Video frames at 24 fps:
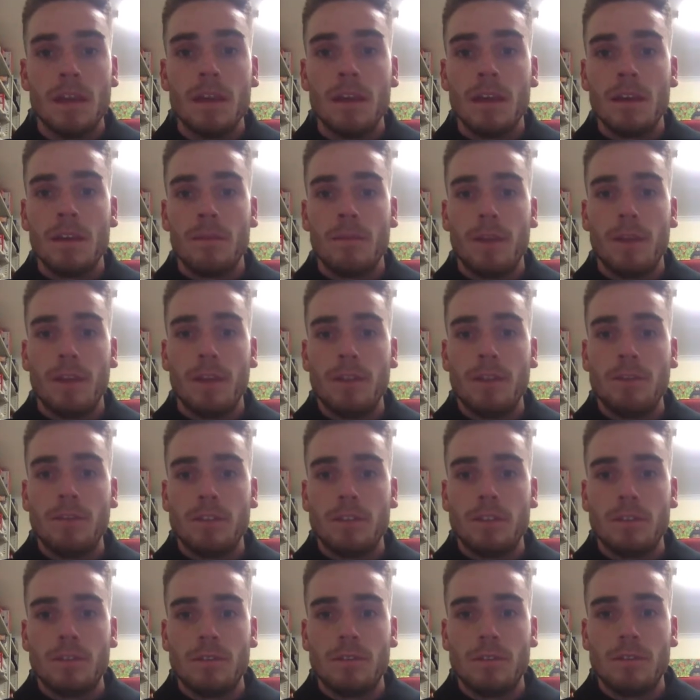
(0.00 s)
Many of the
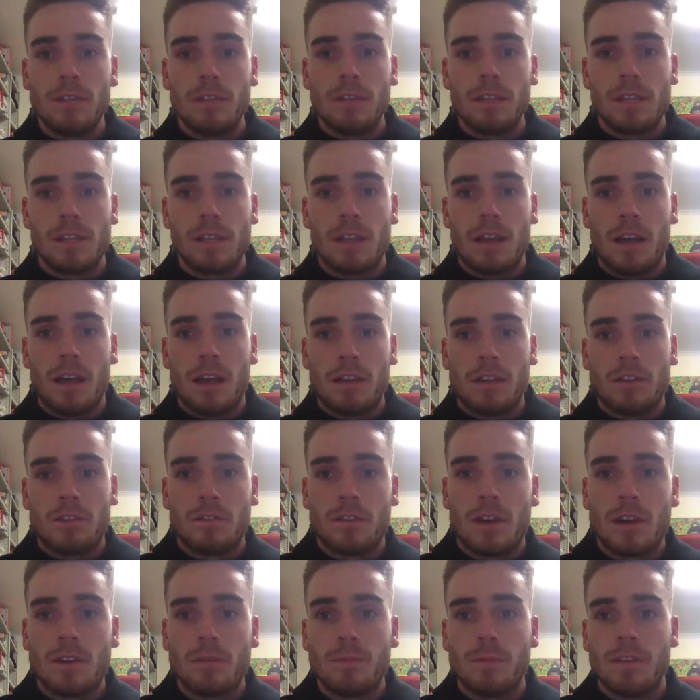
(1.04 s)
students in this class
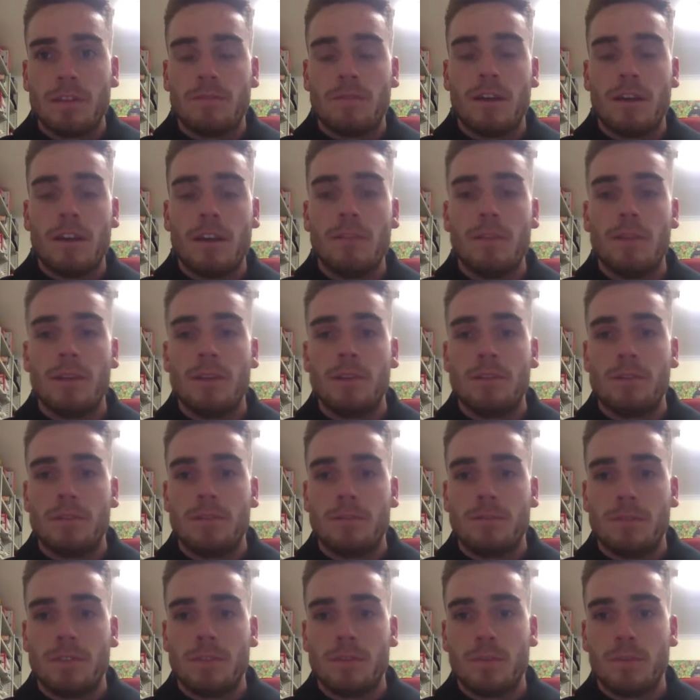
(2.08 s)
struggled with the fundamentals
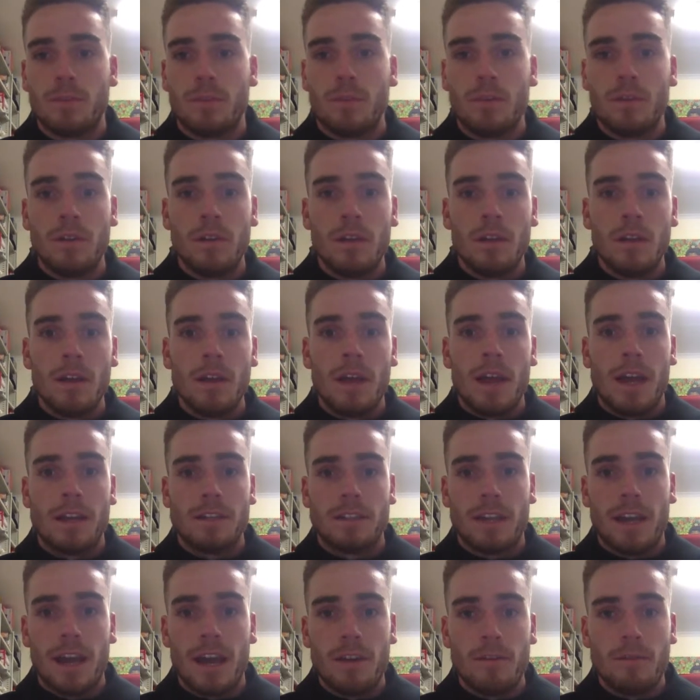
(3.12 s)
of the sport, as
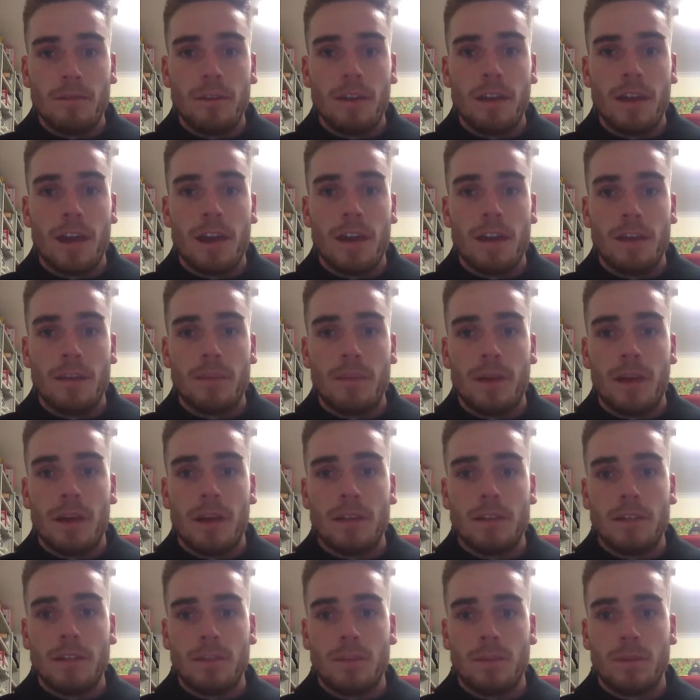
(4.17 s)
they hadn't really had any
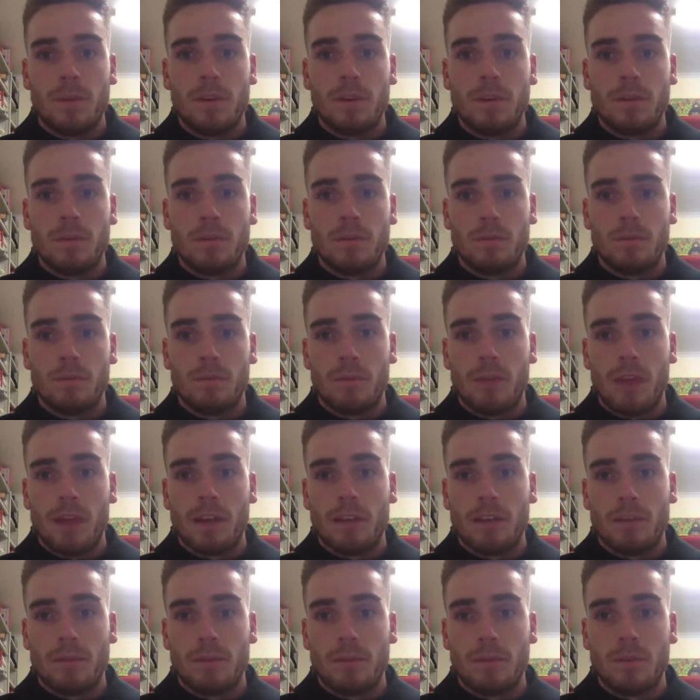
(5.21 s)
past experiences with
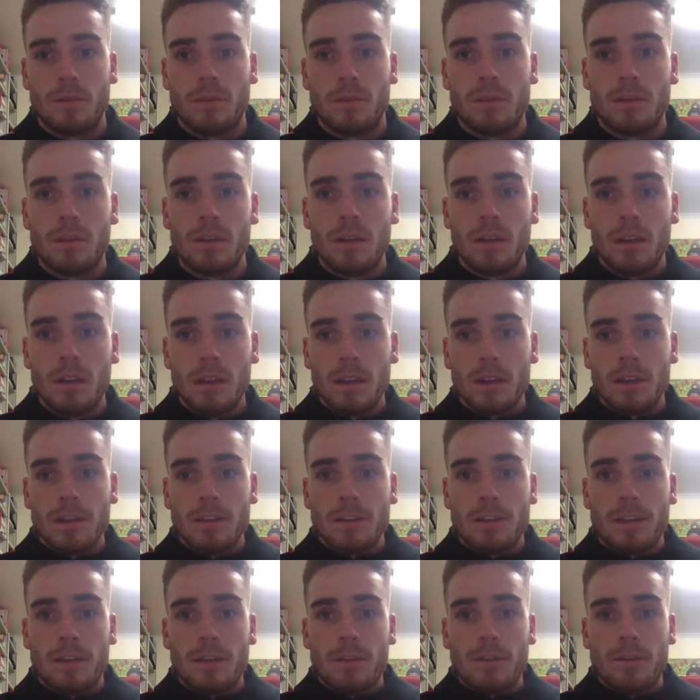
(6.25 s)
racket sports.
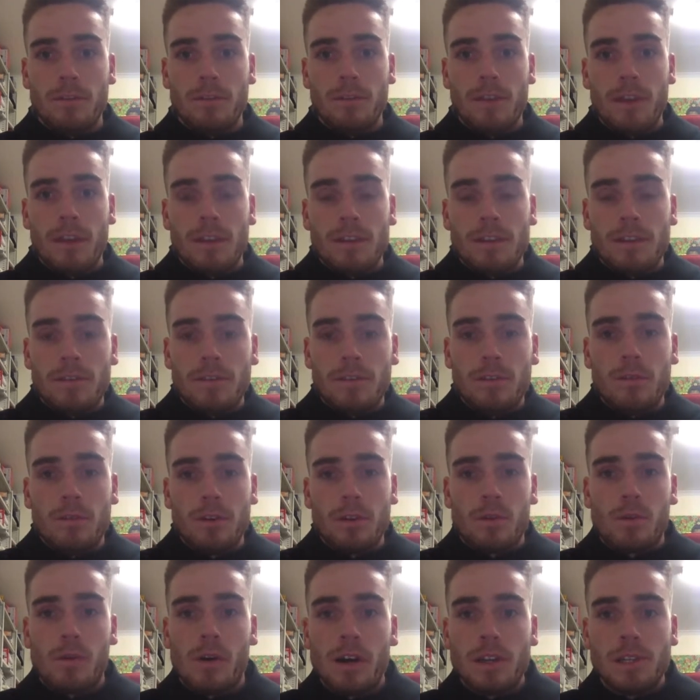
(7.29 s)
So they would have found it difficult
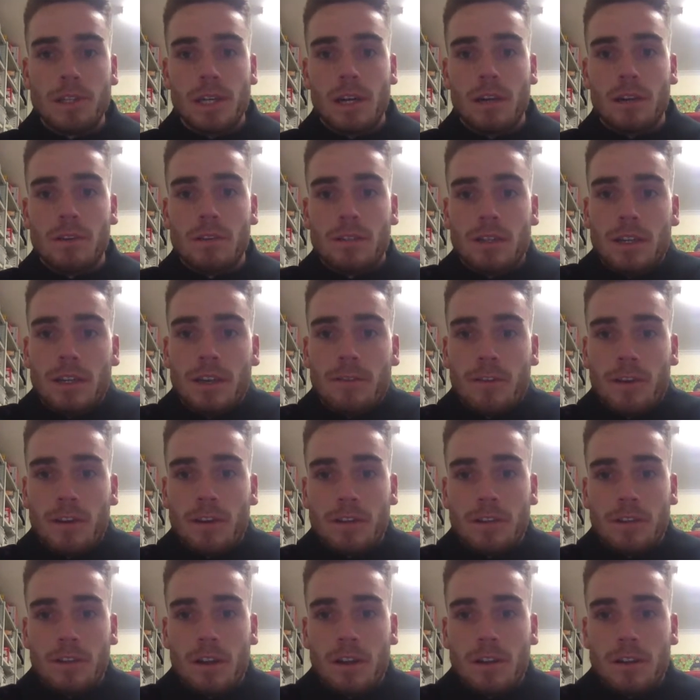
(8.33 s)
and quite challenging if I
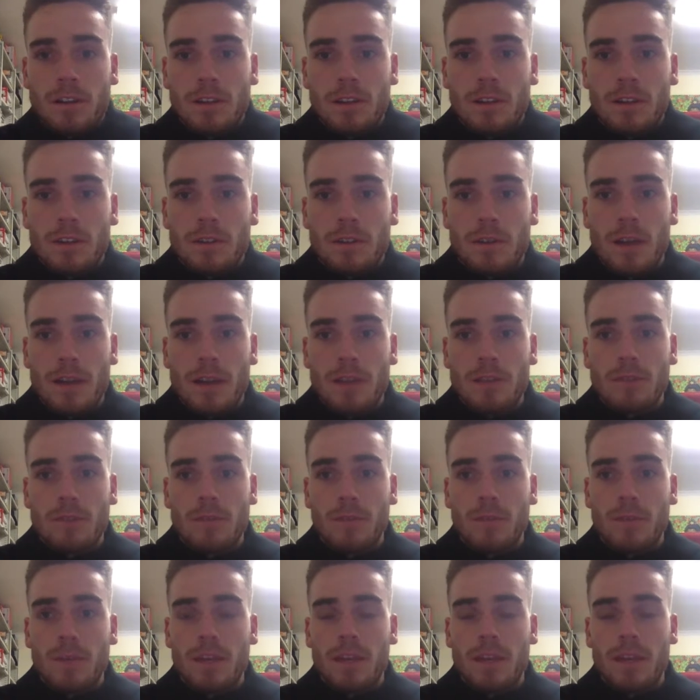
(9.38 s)
decided to go straight into a
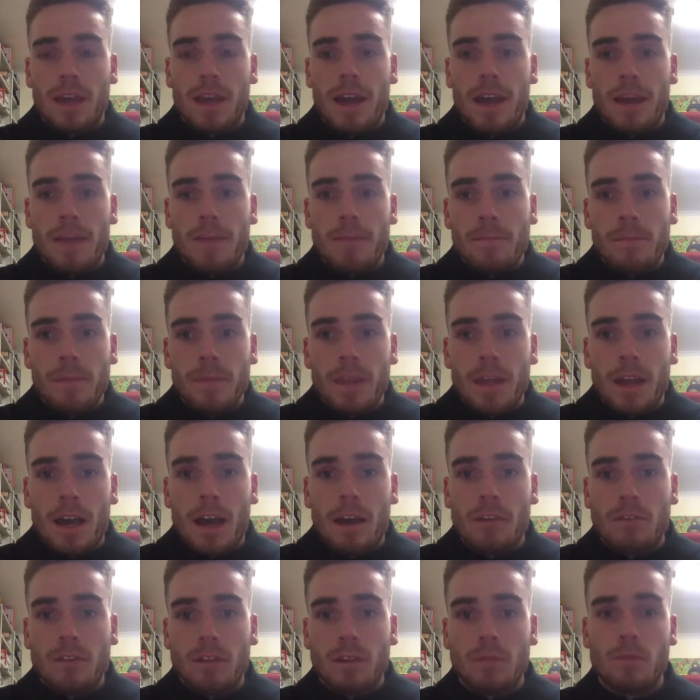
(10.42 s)
big game
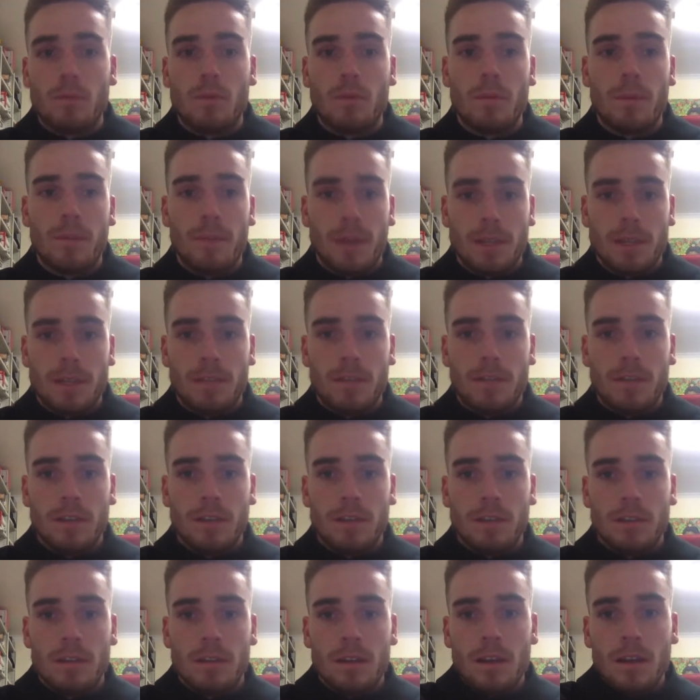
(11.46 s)
after the warm-up activities.